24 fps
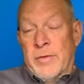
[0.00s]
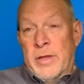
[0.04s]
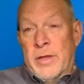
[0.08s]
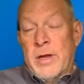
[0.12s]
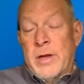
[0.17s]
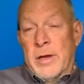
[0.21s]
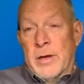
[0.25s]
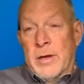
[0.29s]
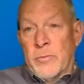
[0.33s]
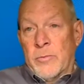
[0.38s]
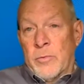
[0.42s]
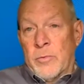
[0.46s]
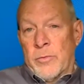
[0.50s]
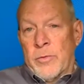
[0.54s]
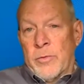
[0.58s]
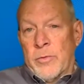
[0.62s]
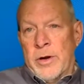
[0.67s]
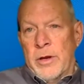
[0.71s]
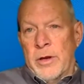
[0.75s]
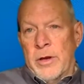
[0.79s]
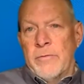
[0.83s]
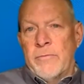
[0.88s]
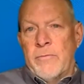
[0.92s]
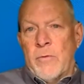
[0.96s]
But
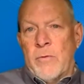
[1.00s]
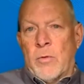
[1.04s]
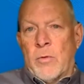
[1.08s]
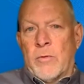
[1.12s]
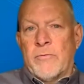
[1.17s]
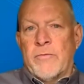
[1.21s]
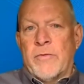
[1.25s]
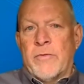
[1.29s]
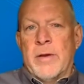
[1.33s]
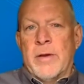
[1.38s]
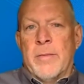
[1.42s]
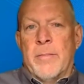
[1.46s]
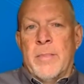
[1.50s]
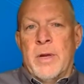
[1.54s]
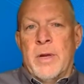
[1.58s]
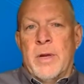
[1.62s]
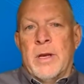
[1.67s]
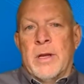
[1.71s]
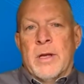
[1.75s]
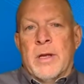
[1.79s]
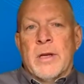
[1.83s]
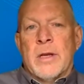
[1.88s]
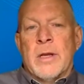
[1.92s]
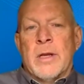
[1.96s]
even then, we're
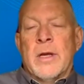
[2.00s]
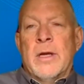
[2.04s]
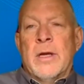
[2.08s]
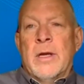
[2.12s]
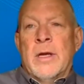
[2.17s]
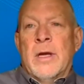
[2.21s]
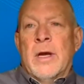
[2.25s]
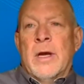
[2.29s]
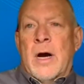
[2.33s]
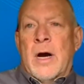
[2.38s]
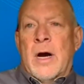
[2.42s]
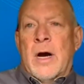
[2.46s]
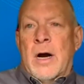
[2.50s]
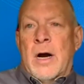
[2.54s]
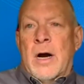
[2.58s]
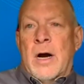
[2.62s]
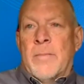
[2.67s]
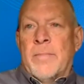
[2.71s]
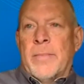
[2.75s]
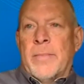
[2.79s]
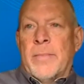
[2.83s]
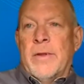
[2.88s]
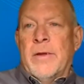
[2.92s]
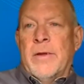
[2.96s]
running at 4 feet a
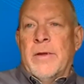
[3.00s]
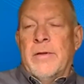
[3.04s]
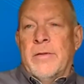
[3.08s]
minute.